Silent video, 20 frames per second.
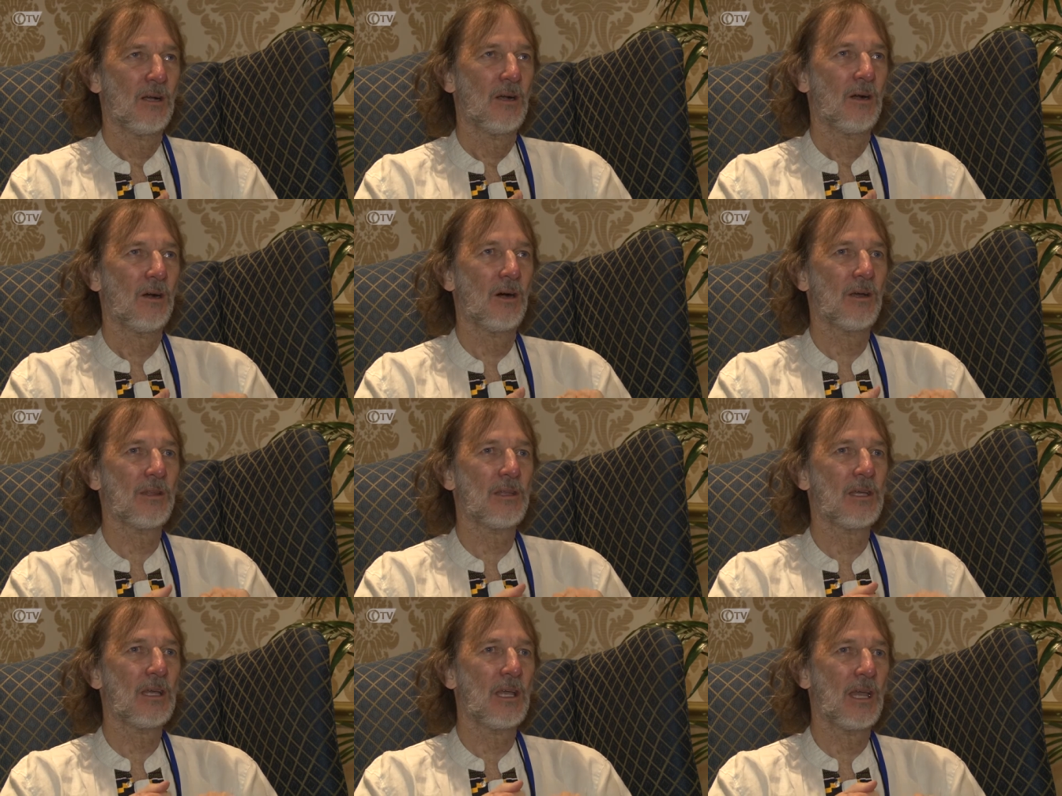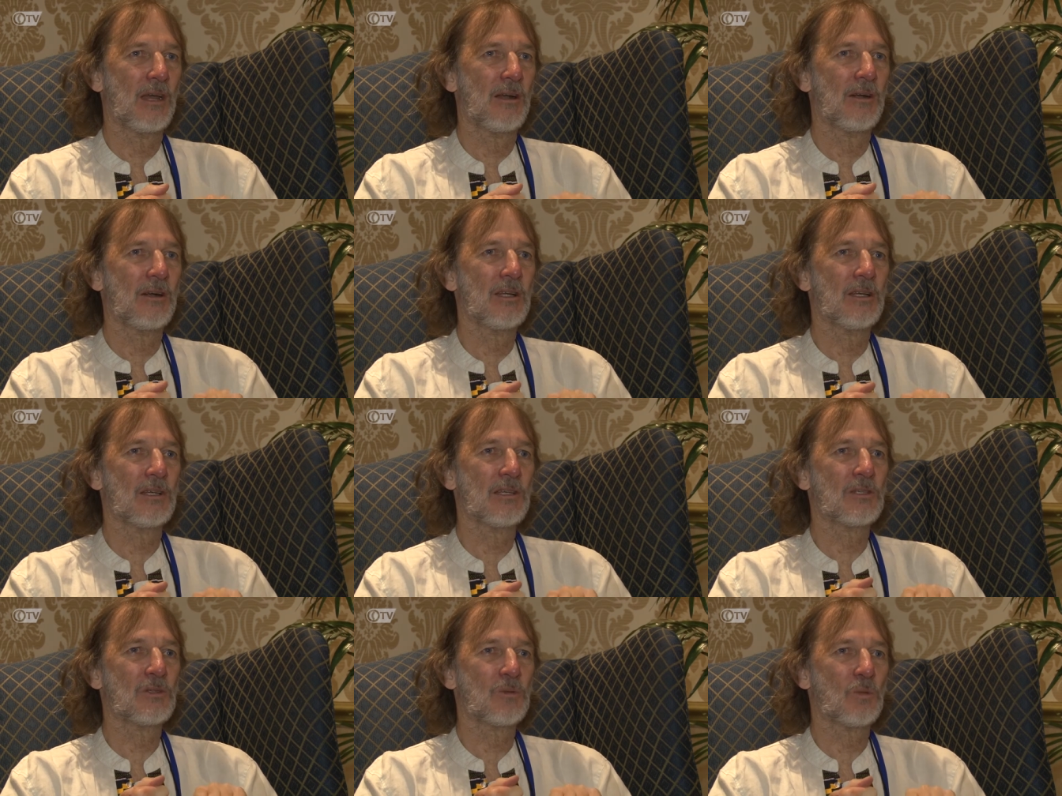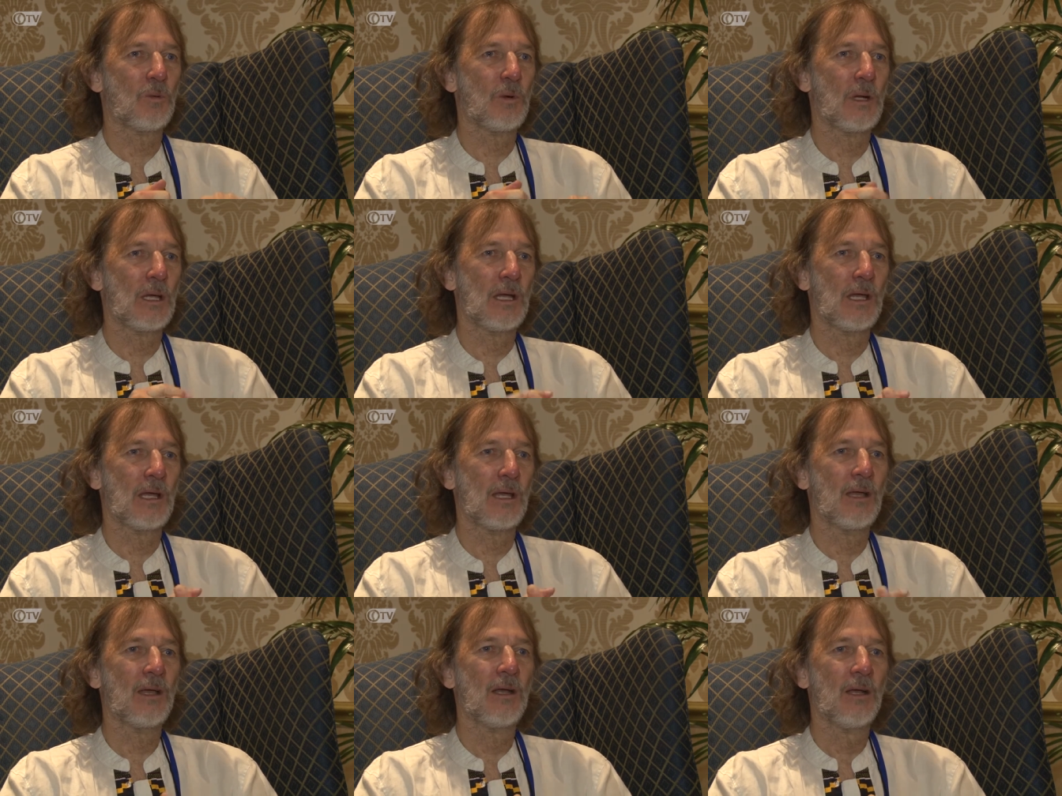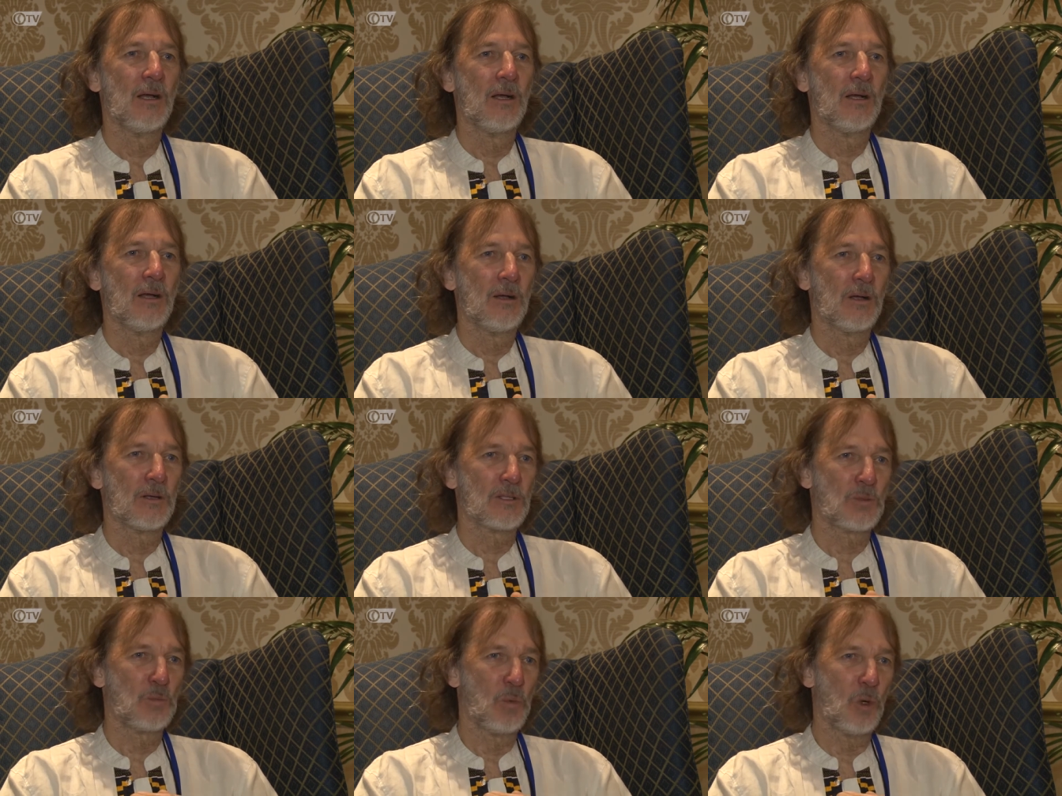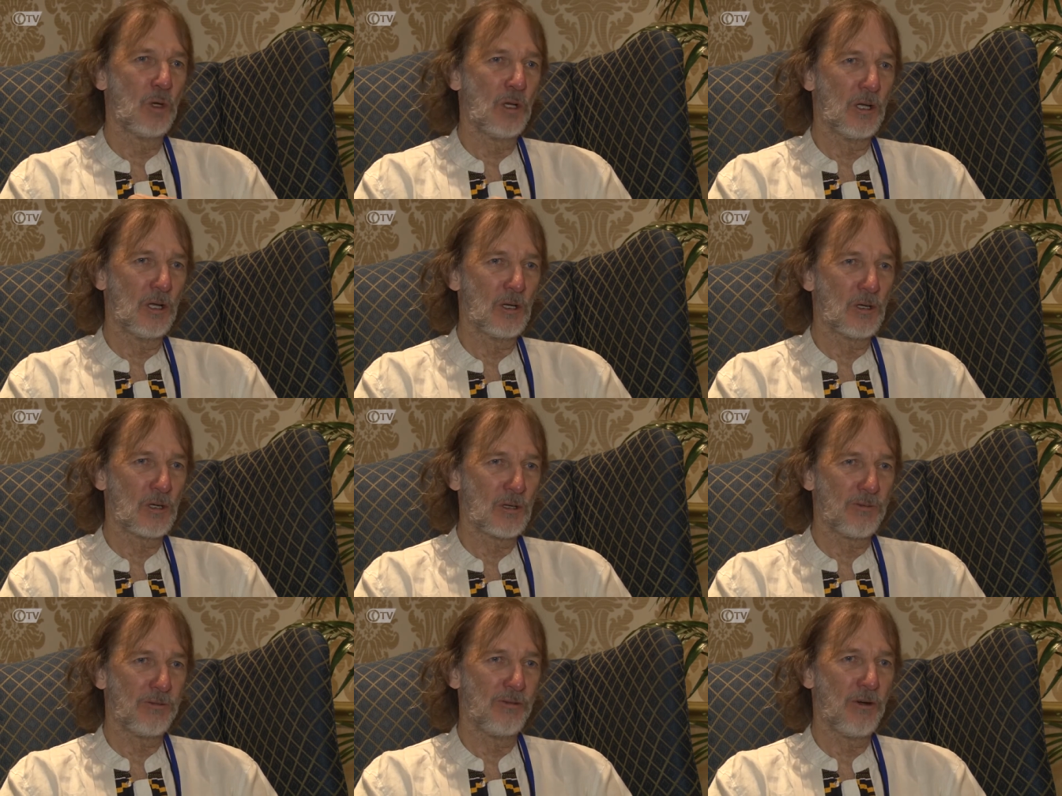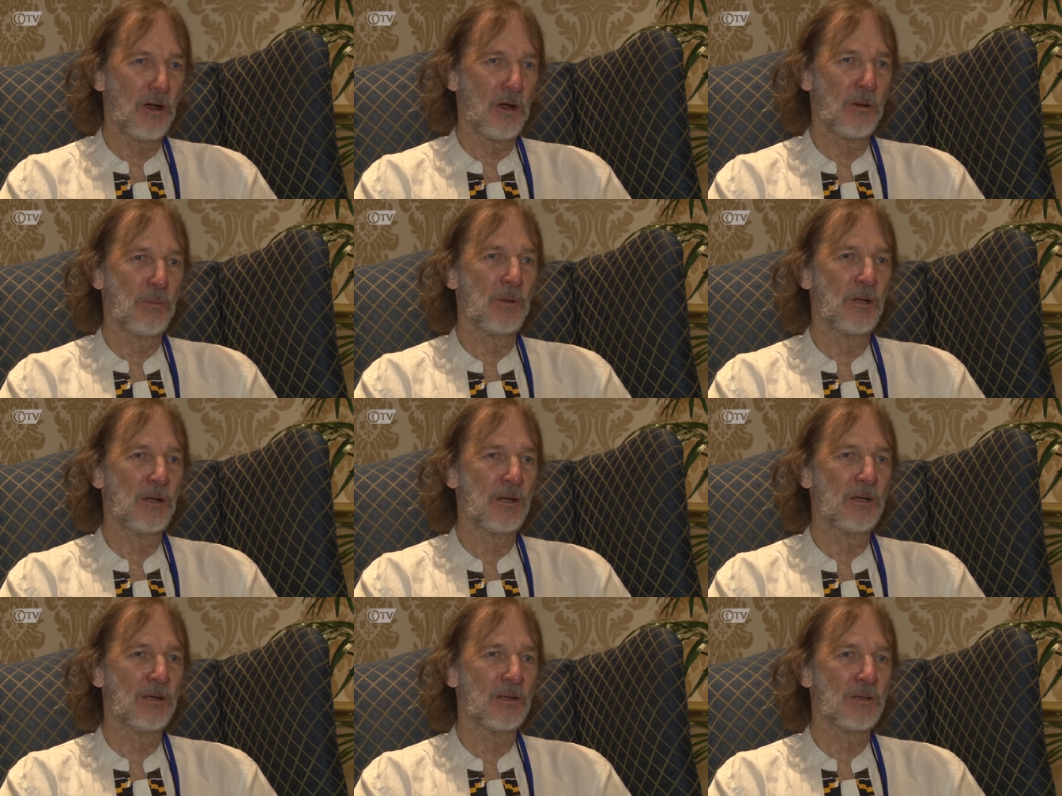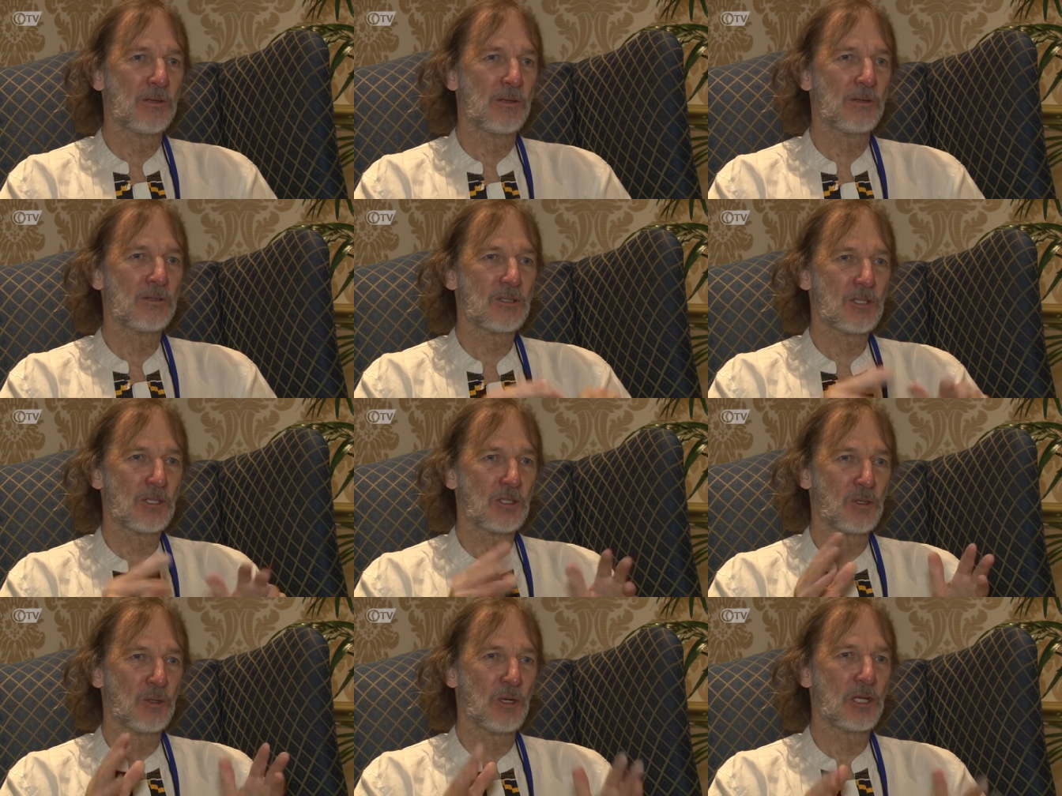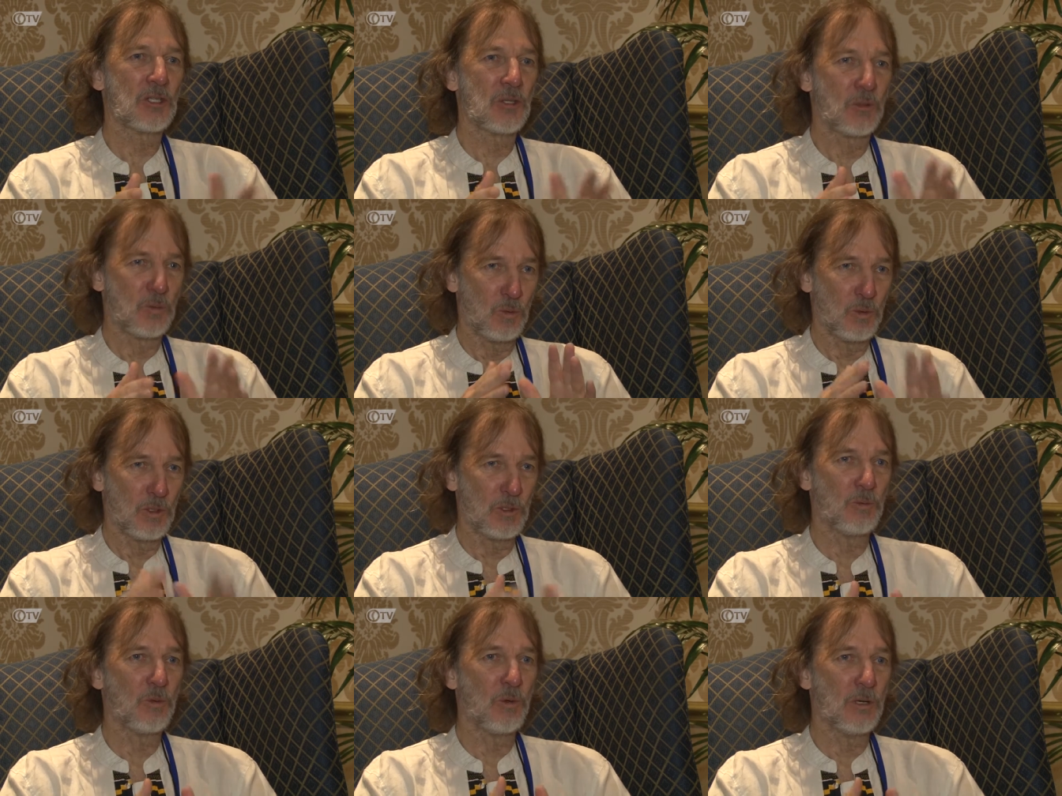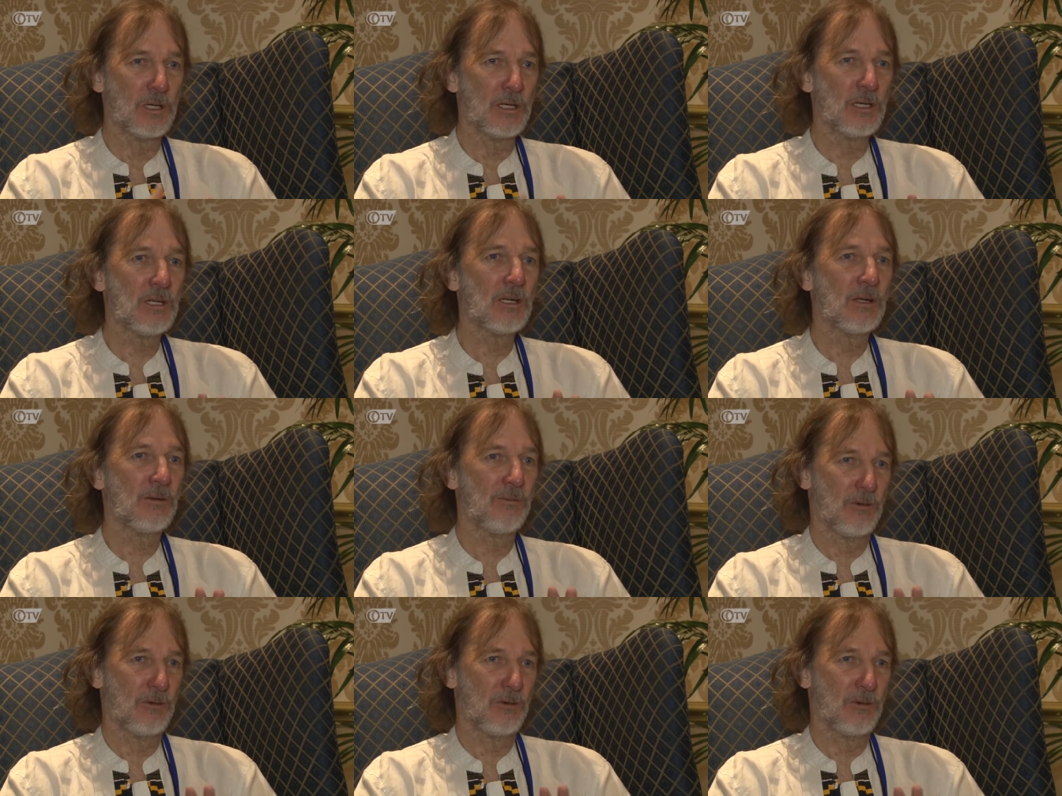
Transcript: Are there areas where a smallholder farmer situation would work,